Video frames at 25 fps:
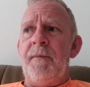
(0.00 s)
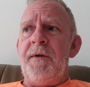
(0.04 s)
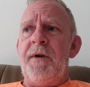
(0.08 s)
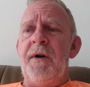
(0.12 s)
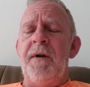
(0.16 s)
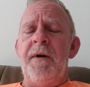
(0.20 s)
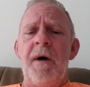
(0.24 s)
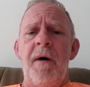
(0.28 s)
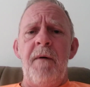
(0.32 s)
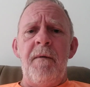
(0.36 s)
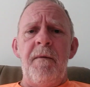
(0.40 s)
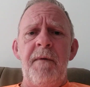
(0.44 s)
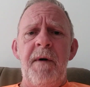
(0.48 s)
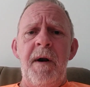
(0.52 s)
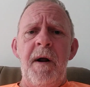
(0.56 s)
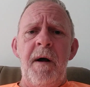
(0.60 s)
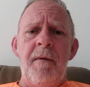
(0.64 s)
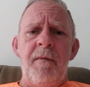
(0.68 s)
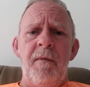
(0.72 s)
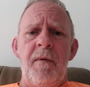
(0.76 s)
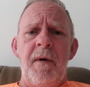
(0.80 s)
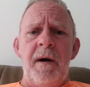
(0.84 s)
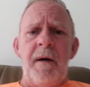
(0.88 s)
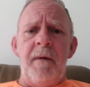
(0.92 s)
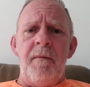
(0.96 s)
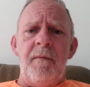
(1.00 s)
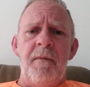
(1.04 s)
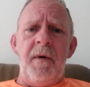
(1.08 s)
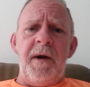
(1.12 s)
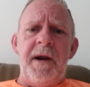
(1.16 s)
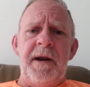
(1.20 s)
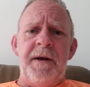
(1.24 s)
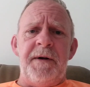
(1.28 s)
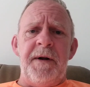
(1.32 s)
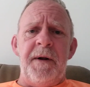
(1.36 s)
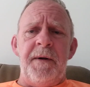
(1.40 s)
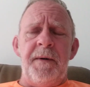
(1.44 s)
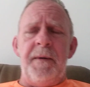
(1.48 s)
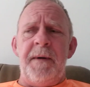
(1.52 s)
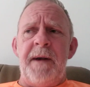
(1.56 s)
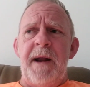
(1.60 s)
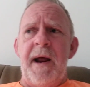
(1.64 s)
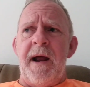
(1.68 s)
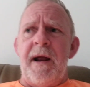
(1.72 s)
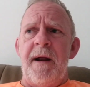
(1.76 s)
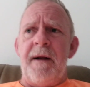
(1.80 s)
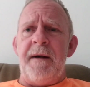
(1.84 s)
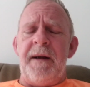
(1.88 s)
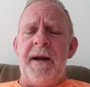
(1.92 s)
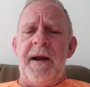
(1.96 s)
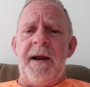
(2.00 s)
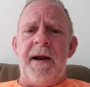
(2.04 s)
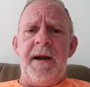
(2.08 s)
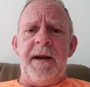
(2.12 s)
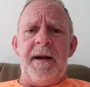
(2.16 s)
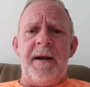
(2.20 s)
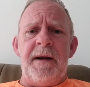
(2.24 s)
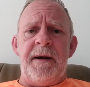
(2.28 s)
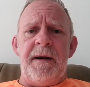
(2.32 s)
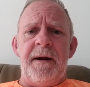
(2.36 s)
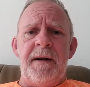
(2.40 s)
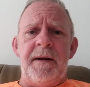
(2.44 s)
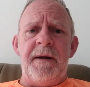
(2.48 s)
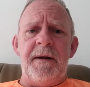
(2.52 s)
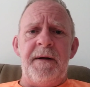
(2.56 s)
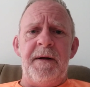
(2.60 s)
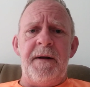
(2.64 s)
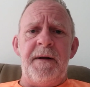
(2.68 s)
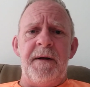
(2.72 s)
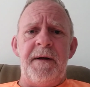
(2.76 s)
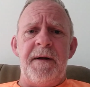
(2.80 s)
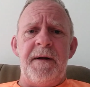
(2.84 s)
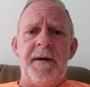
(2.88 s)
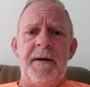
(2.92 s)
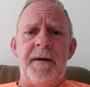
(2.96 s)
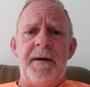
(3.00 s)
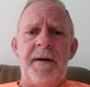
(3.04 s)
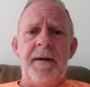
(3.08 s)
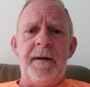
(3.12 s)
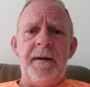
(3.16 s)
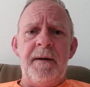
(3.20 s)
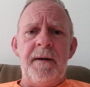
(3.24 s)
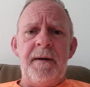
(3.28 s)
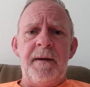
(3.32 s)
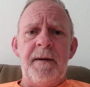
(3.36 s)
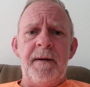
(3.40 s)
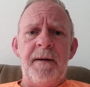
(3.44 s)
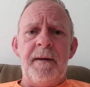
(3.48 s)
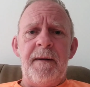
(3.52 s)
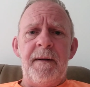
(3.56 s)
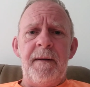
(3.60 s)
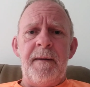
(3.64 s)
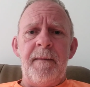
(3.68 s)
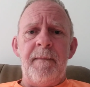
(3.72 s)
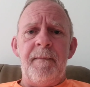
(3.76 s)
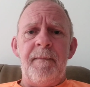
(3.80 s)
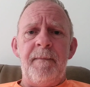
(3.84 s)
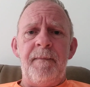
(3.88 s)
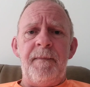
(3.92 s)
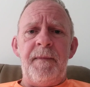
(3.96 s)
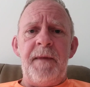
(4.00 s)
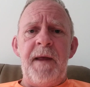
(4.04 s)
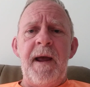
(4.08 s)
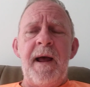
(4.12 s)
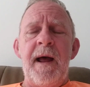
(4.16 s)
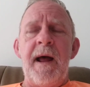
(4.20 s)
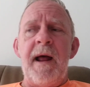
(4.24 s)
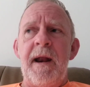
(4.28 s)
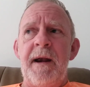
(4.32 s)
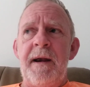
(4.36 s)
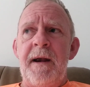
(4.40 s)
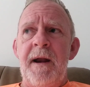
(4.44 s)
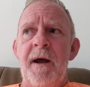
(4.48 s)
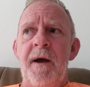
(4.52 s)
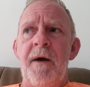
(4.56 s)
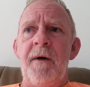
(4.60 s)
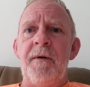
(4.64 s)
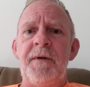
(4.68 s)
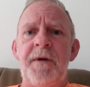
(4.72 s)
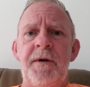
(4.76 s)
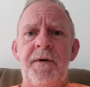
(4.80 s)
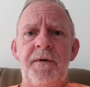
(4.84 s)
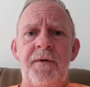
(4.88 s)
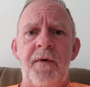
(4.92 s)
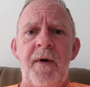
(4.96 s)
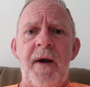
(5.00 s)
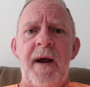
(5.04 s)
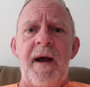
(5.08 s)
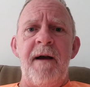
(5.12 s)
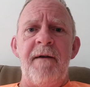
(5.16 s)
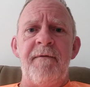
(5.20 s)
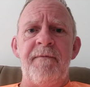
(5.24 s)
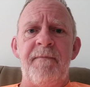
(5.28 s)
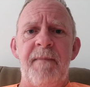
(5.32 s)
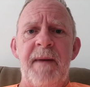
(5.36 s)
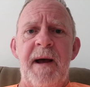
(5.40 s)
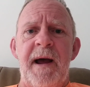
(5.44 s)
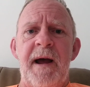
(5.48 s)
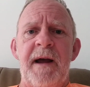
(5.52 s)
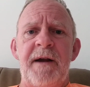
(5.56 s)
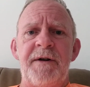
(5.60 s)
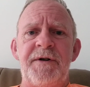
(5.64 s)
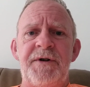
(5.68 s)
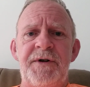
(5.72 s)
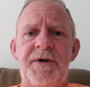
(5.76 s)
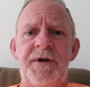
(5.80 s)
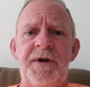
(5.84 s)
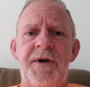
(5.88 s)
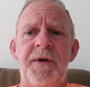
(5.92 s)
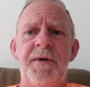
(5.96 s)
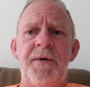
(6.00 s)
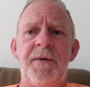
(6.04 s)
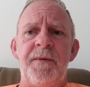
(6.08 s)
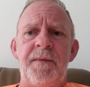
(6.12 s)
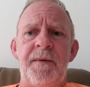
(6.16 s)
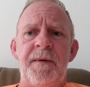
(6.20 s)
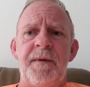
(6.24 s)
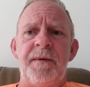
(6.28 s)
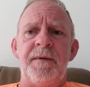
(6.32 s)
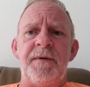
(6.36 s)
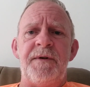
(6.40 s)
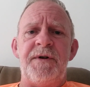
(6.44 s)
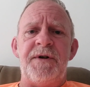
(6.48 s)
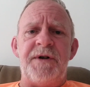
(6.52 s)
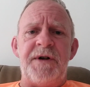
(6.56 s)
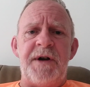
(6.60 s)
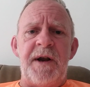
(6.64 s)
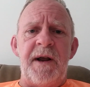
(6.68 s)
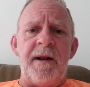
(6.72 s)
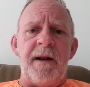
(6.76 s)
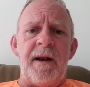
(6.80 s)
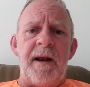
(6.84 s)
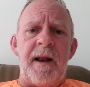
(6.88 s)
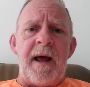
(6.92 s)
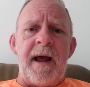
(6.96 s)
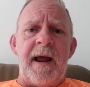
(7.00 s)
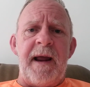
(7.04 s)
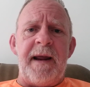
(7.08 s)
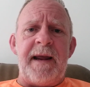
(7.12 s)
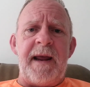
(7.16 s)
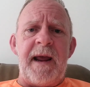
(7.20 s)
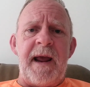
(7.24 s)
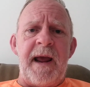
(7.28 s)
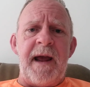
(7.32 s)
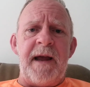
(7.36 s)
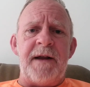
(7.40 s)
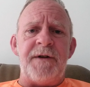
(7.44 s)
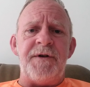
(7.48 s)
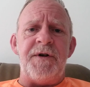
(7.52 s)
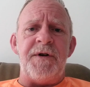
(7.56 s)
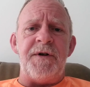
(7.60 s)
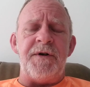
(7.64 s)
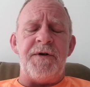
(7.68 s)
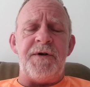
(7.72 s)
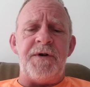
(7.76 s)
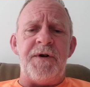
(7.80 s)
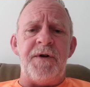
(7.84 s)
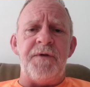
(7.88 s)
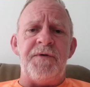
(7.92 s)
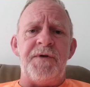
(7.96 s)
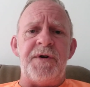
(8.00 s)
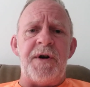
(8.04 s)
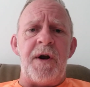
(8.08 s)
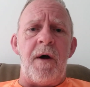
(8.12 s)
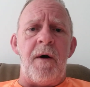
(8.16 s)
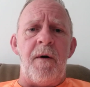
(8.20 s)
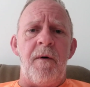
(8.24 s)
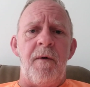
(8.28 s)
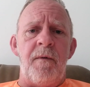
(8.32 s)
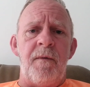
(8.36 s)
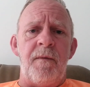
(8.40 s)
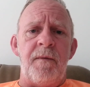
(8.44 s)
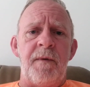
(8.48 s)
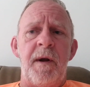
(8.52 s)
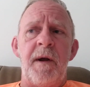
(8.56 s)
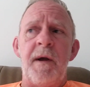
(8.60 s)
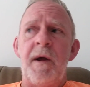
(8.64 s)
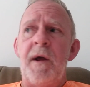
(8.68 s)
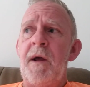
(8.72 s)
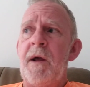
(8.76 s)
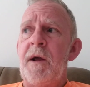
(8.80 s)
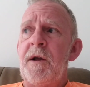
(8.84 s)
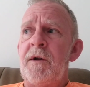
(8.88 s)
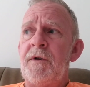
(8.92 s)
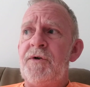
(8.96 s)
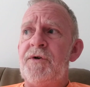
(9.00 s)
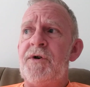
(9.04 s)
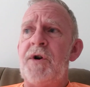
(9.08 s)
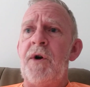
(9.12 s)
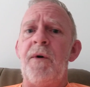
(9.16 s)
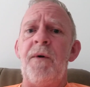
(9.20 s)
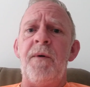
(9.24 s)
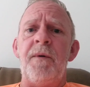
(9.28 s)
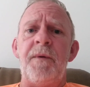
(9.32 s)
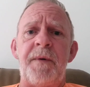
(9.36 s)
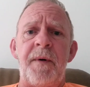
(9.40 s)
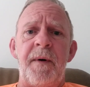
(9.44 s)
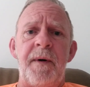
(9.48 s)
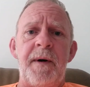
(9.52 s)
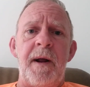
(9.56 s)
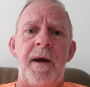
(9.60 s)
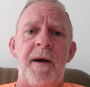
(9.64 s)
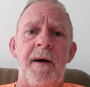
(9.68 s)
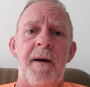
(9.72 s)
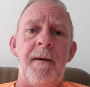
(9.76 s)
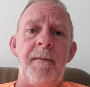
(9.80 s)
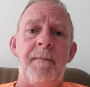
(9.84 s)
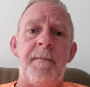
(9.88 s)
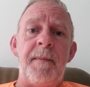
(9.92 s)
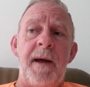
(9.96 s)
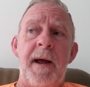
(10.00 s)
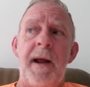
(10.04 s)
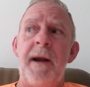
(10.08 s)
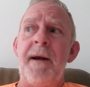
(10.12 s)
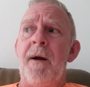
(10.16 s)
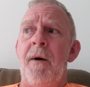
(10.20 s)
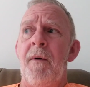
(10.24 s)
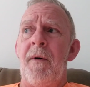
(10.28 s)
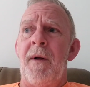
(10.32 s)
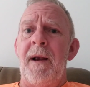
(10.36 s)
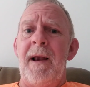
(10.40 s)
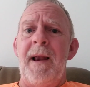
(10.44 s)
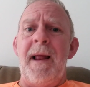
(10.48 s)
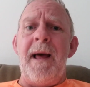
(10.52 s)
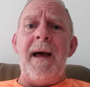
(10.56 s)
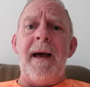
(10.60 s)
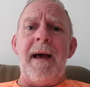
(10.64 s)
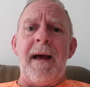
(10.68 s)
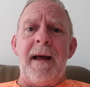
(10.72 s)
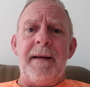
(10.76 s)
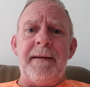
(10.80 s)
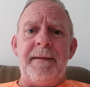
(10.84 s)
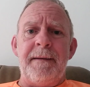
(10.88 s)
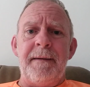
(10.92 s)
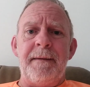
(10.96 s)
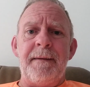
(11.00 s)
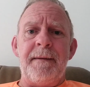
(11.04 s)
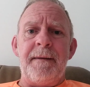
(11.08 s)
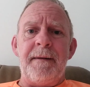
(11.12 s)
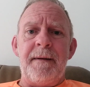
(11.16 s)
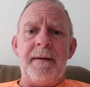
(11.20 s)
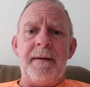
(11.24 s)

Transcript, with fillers: You don't know what we do down here in the hood. Yeah, I know. You drive by, shoot, and shit like that. You shoot your own children up. I know a lot.